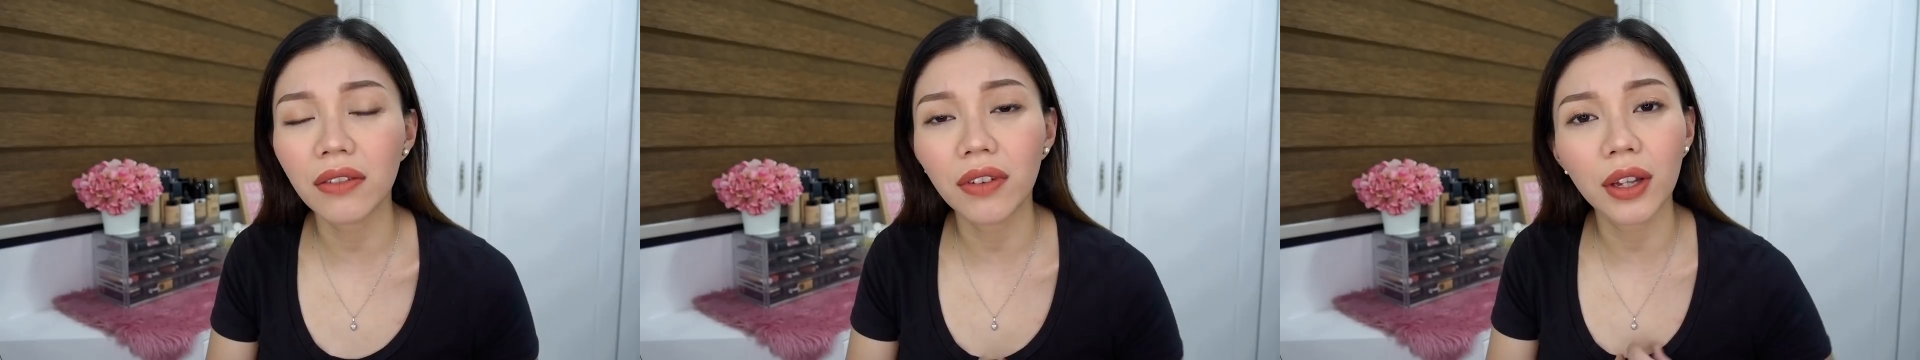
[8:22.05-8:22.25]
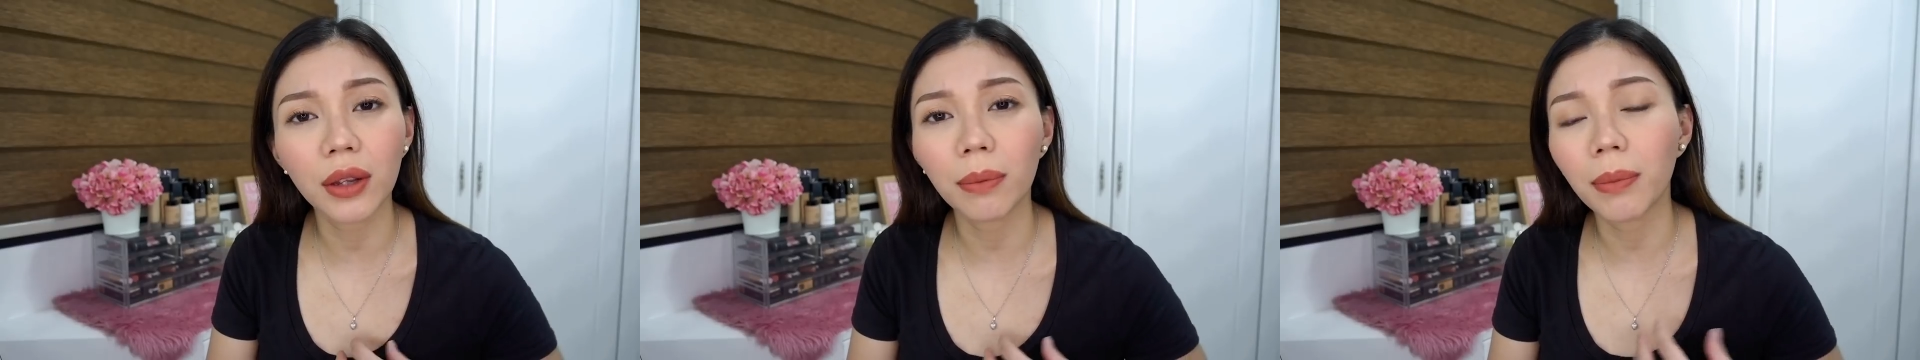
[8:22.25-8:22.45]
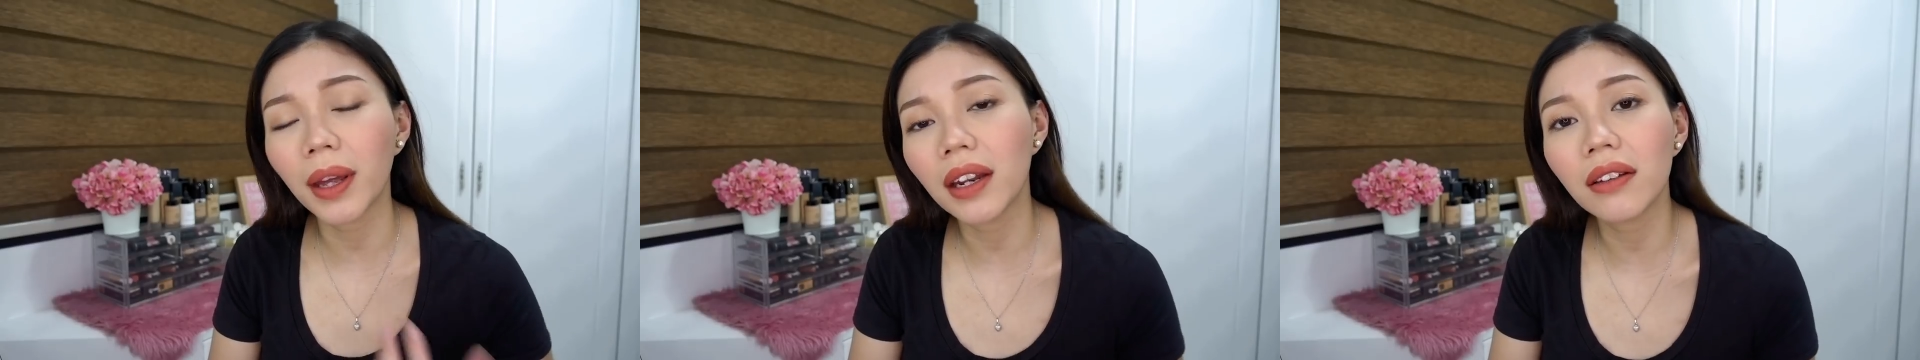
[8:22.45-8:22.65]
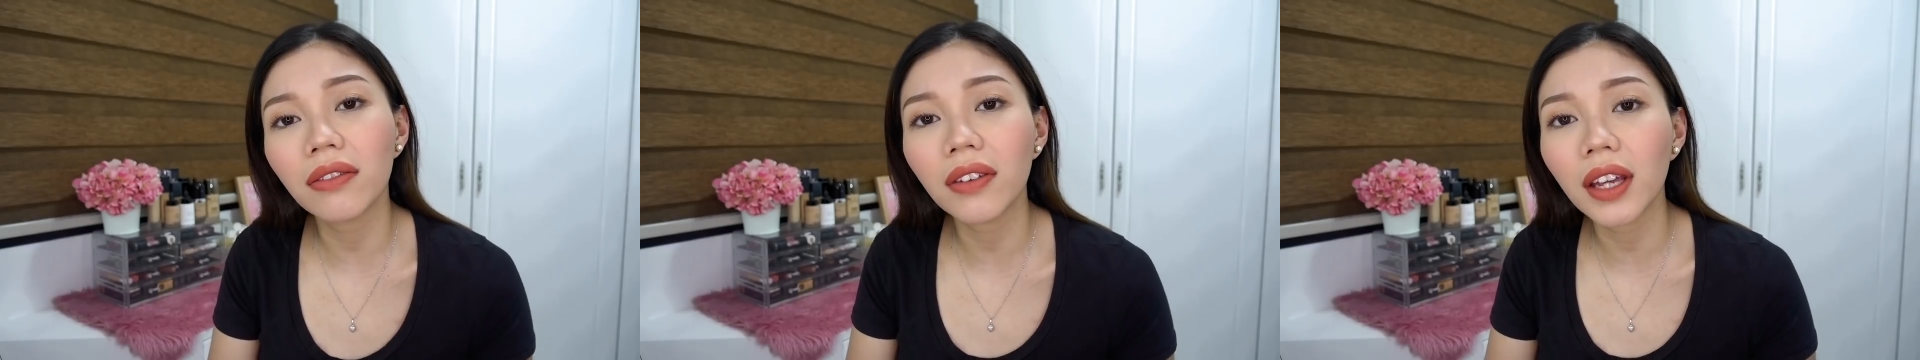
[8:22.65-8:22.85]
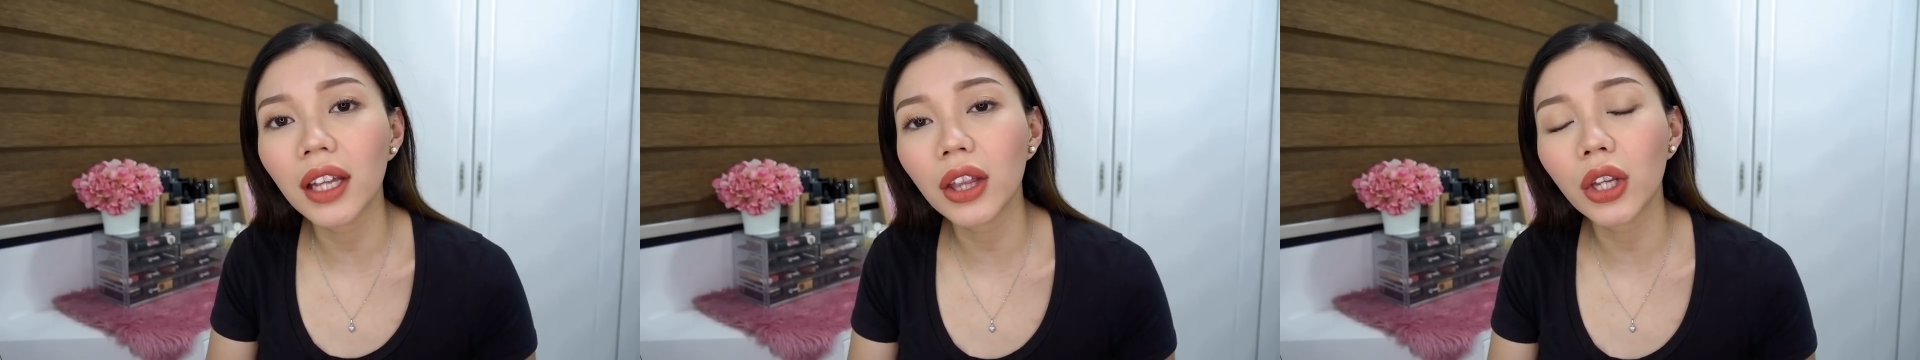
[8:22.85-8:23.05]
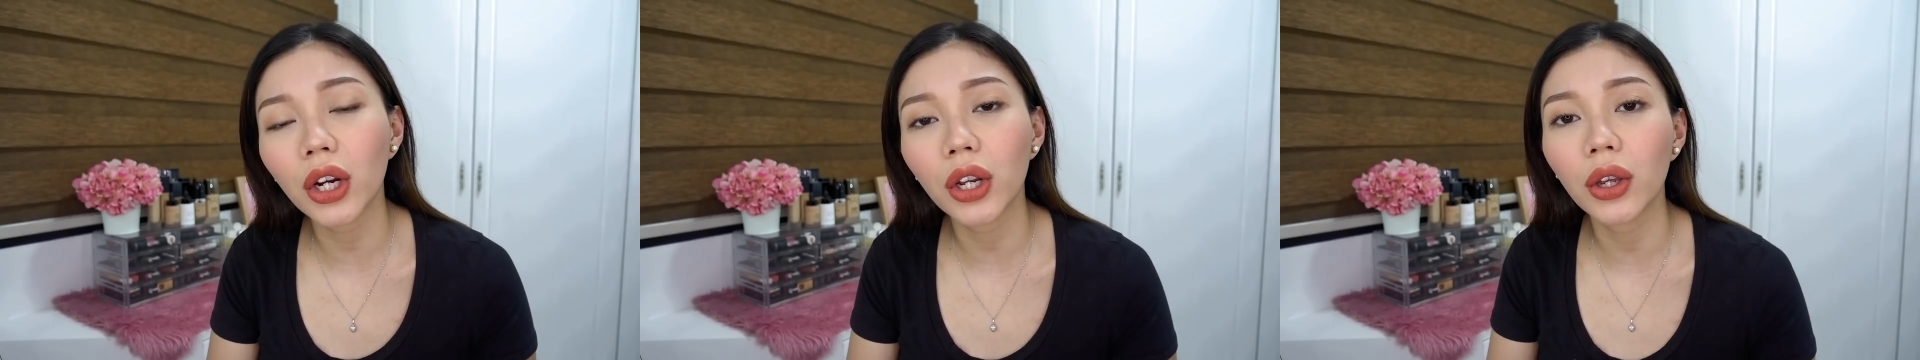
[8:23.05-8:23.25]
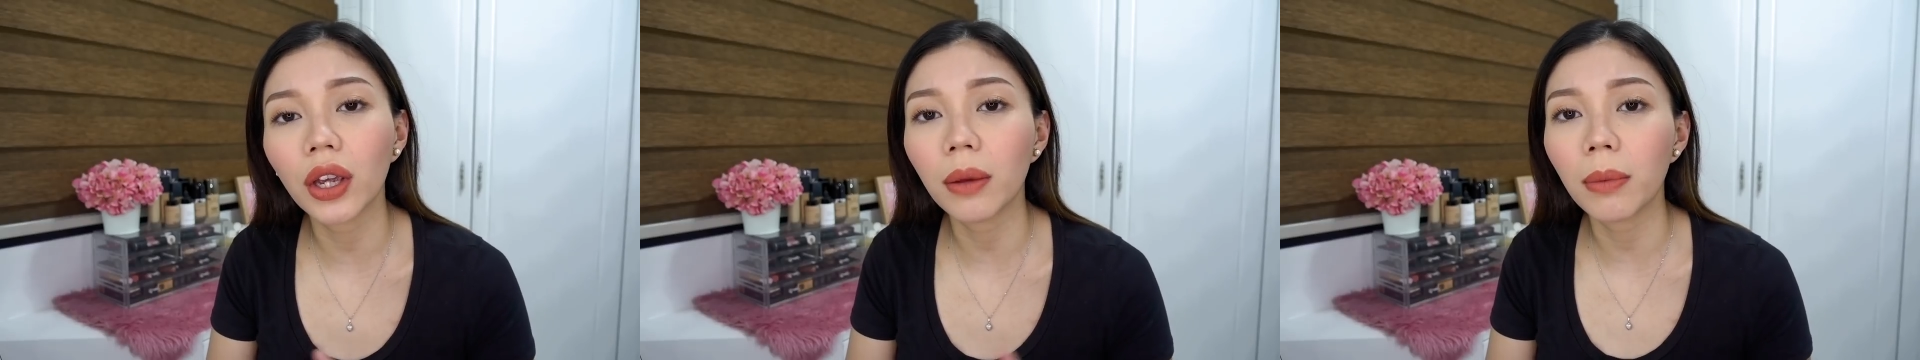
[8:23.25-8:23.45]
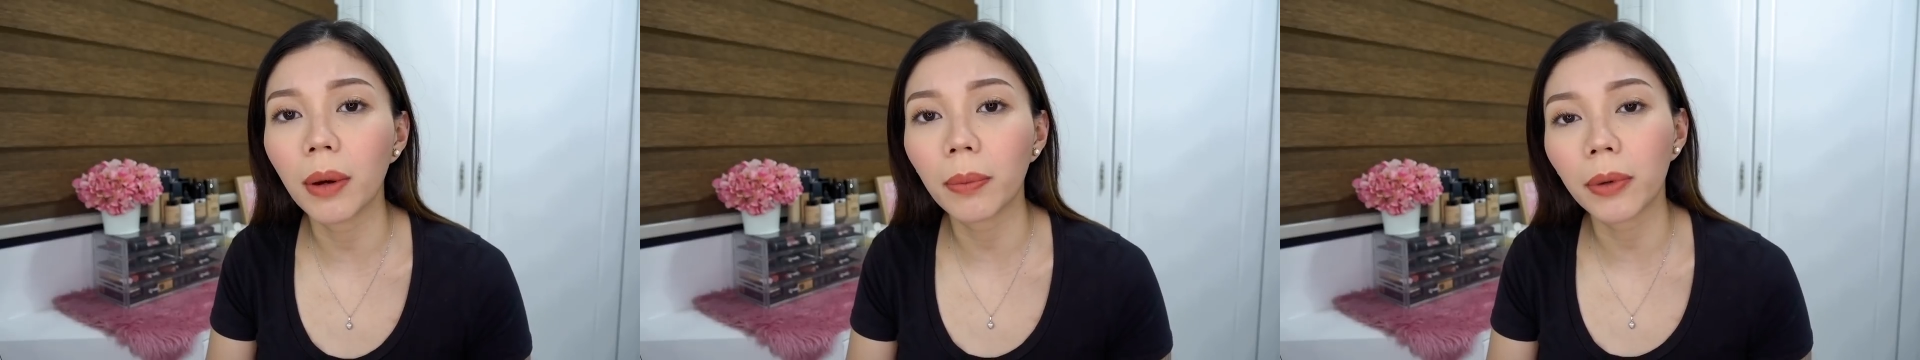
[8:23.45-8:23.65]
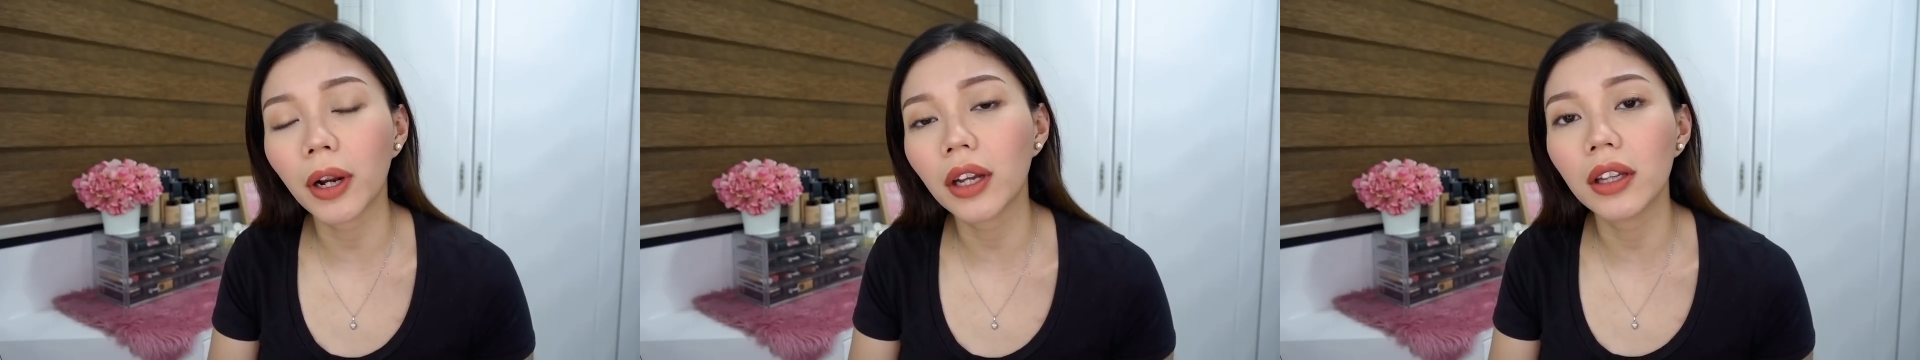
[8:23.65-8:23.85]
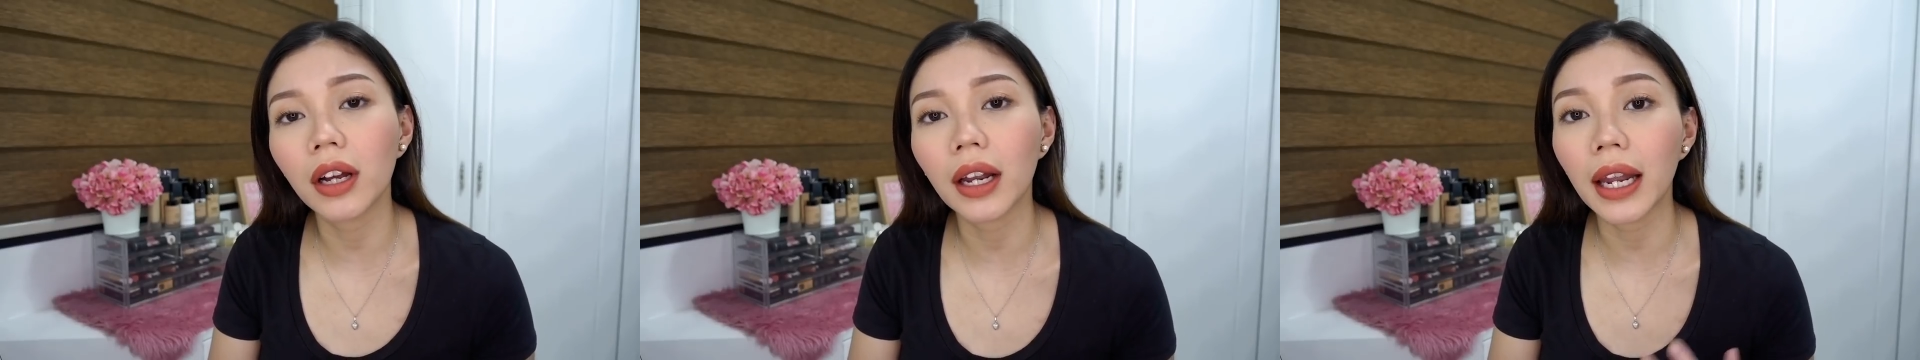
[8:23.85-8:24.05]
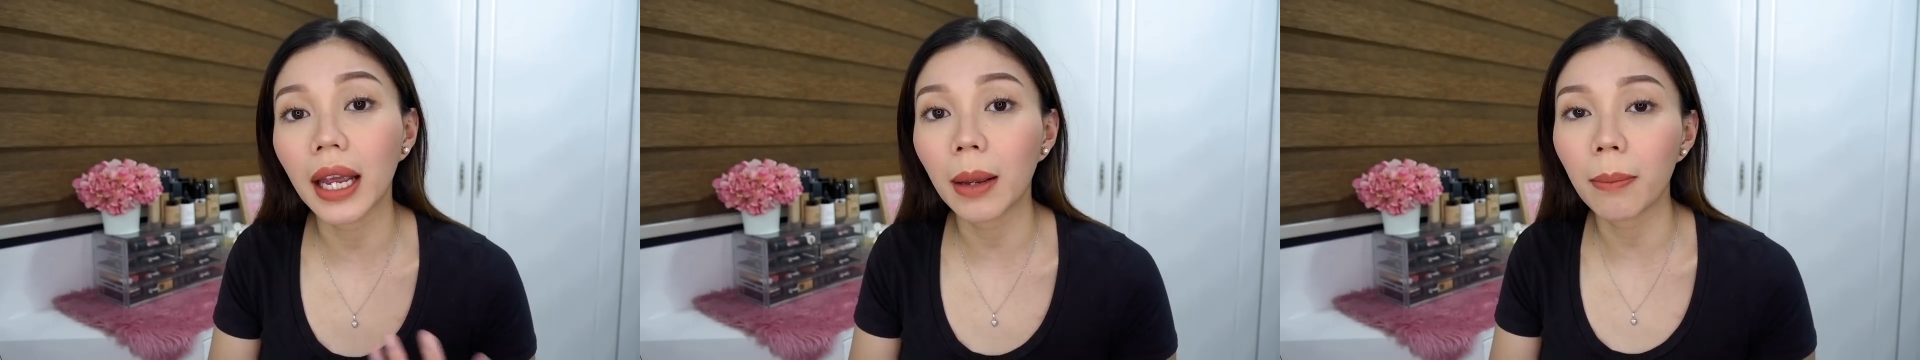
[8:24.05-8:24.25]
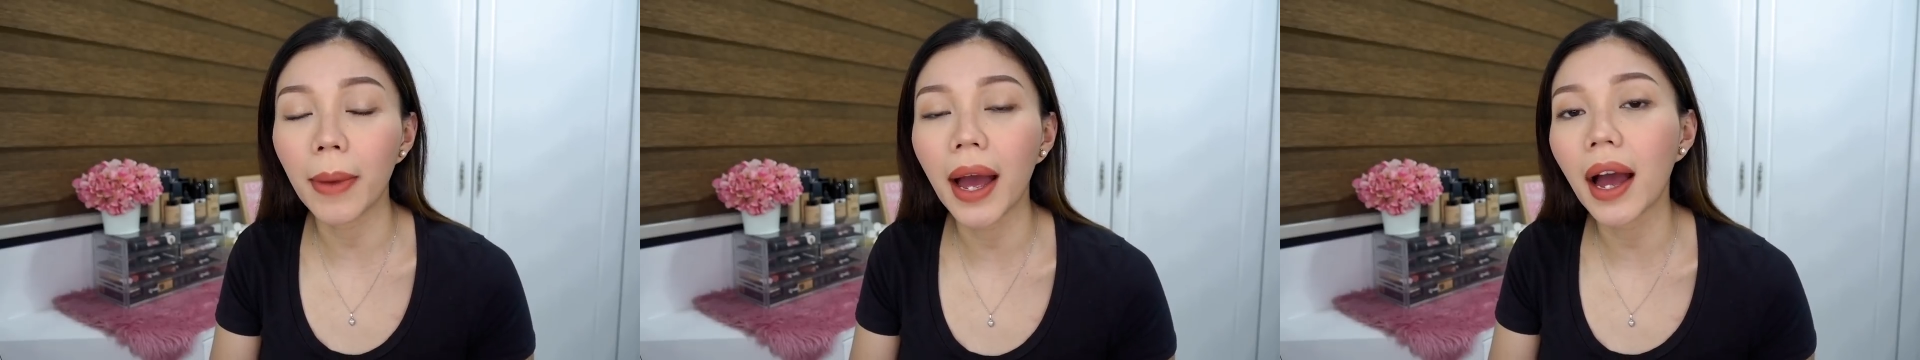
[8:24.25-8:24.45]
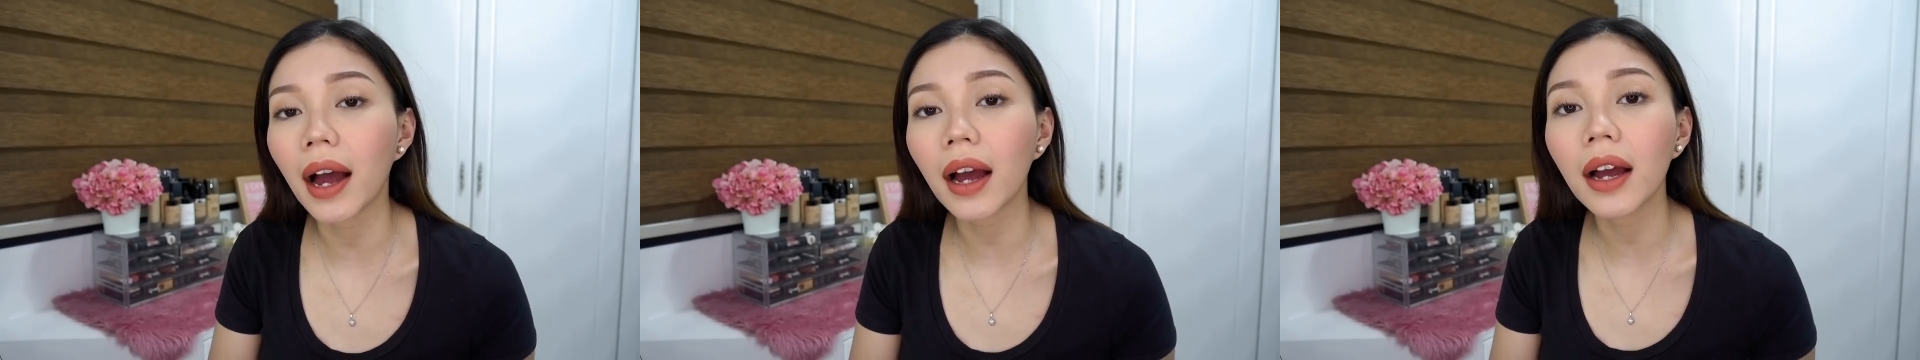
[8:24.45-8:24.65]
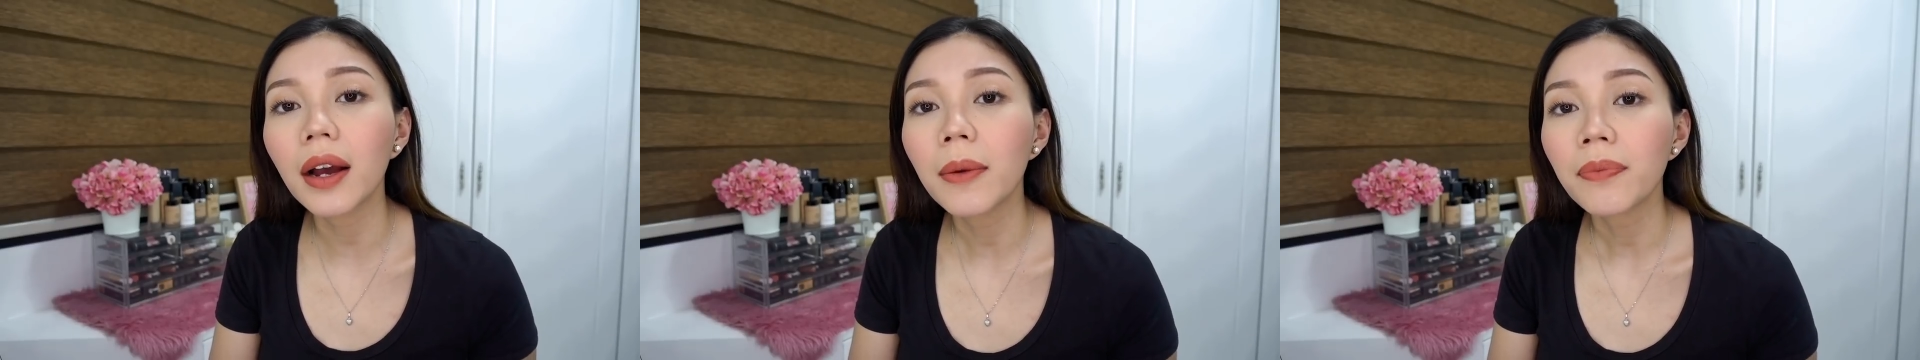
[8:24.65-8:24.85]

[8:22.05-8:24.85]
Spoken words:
even yung Benefit or yung ibang product like MAC,